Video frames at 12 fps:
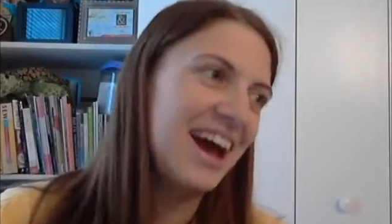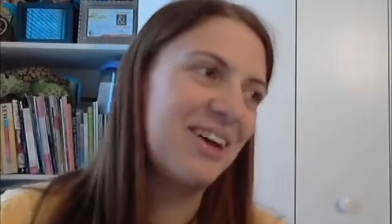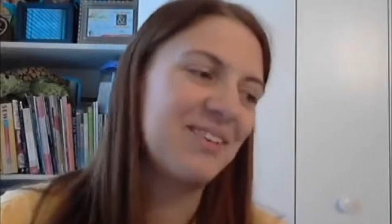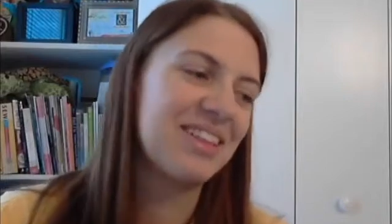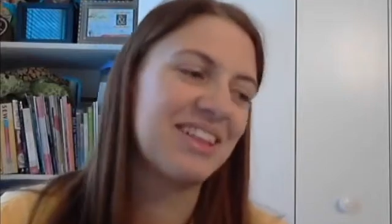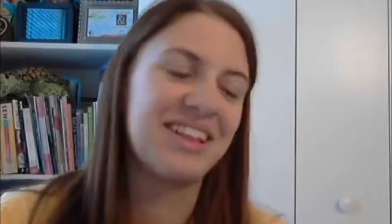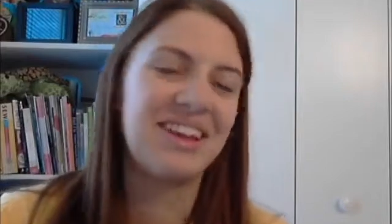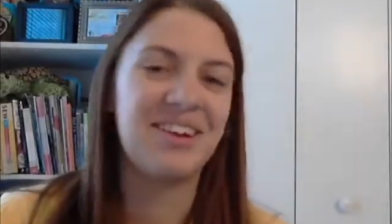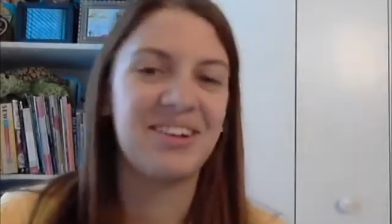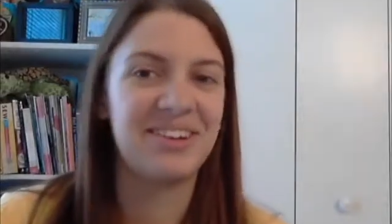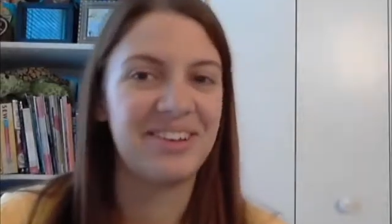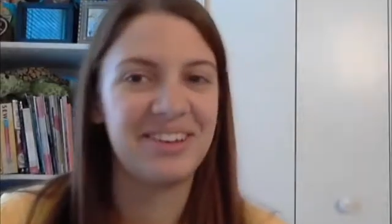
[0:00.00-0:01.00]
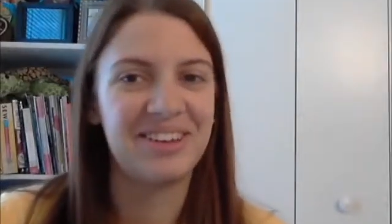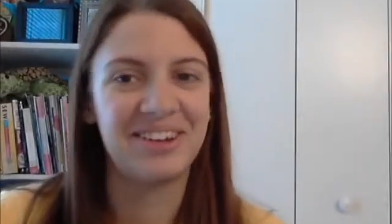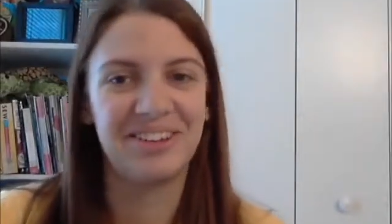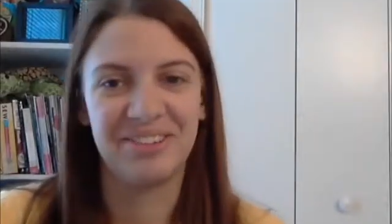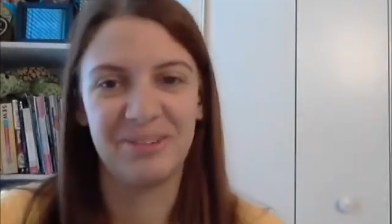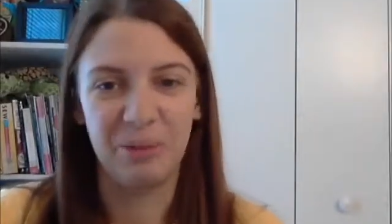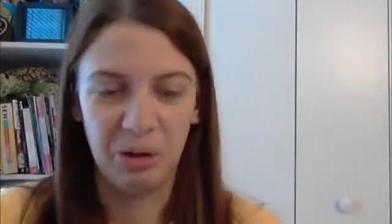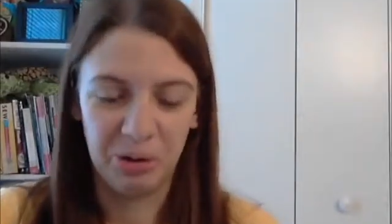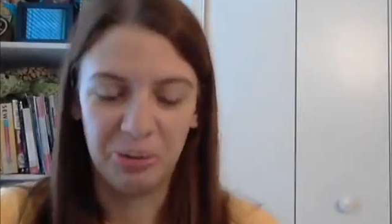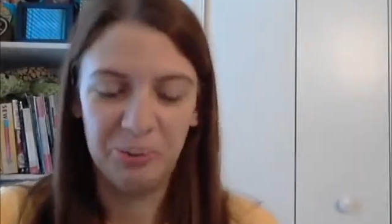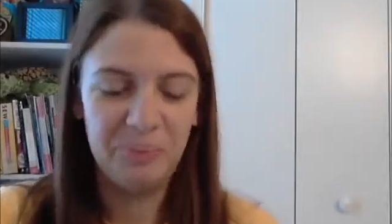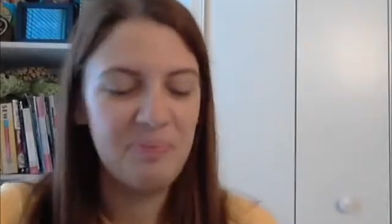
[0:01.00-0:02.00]
I would sit here till
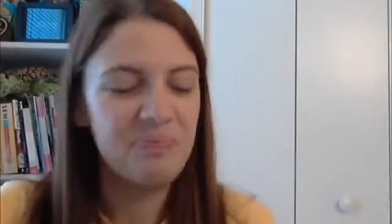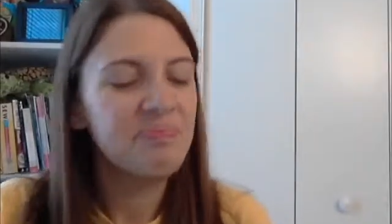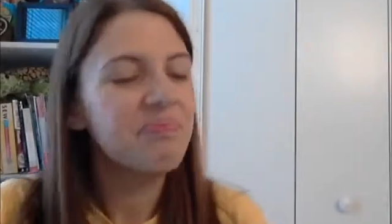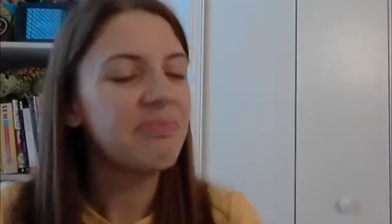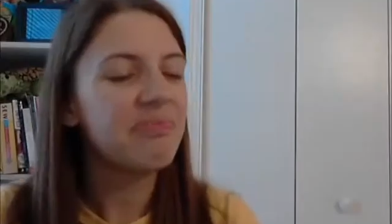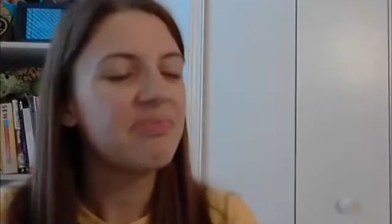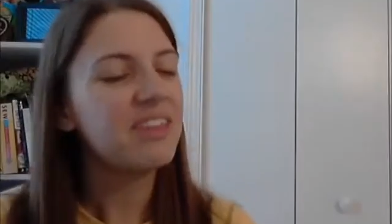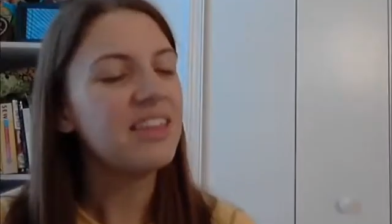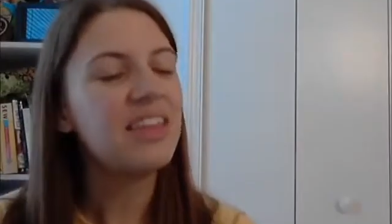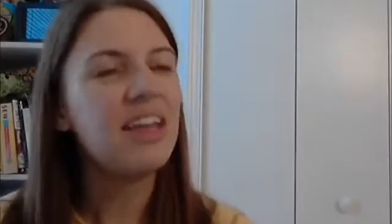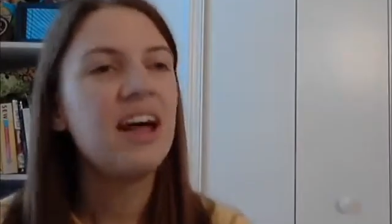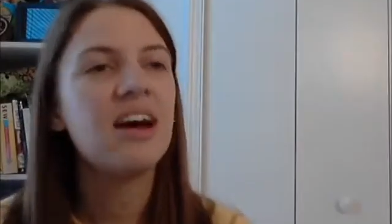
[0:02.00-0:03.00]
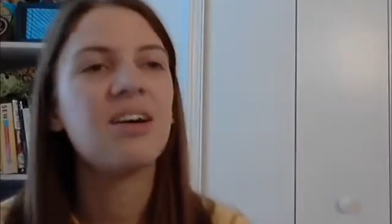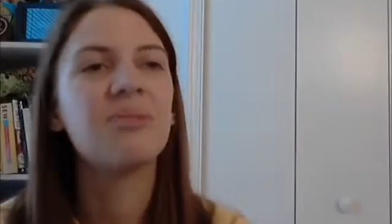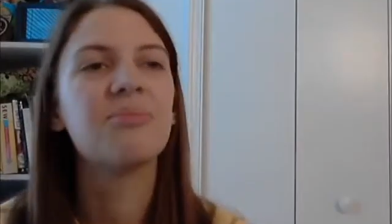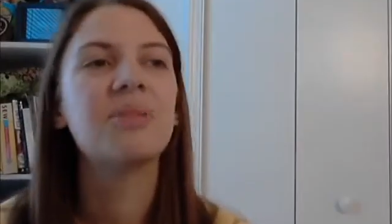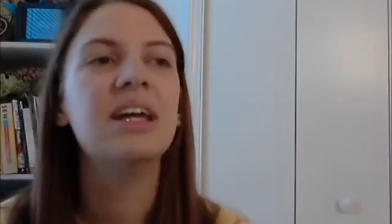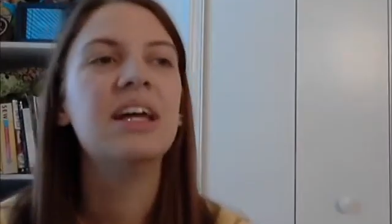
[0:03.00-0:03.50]
tomorrow. Um,